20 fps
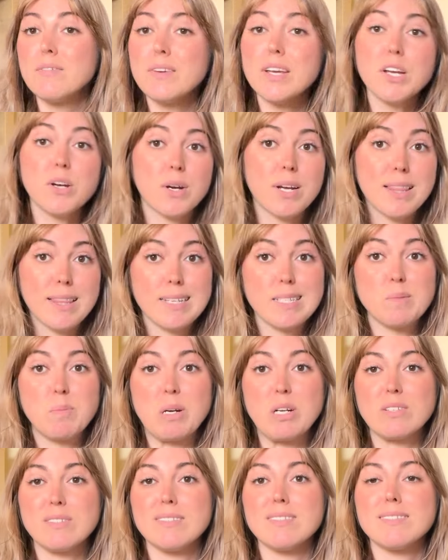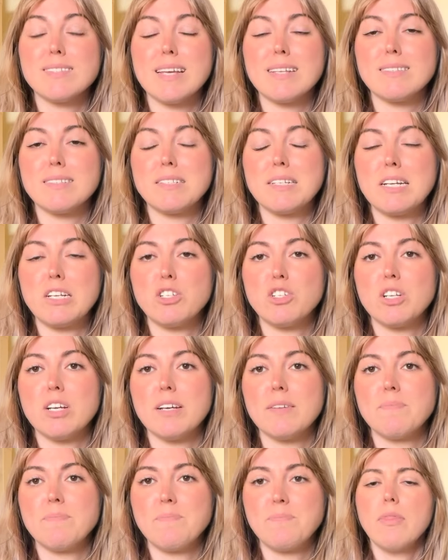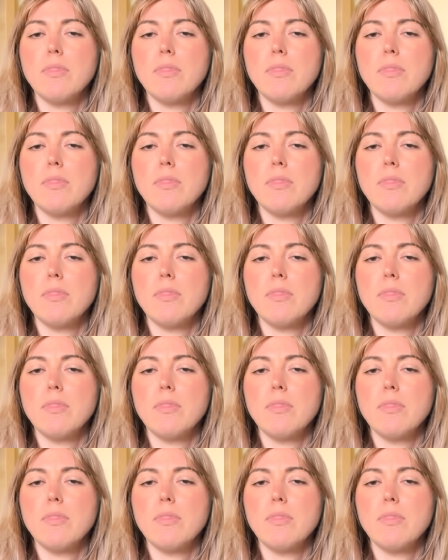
of hearing this person's hesitation,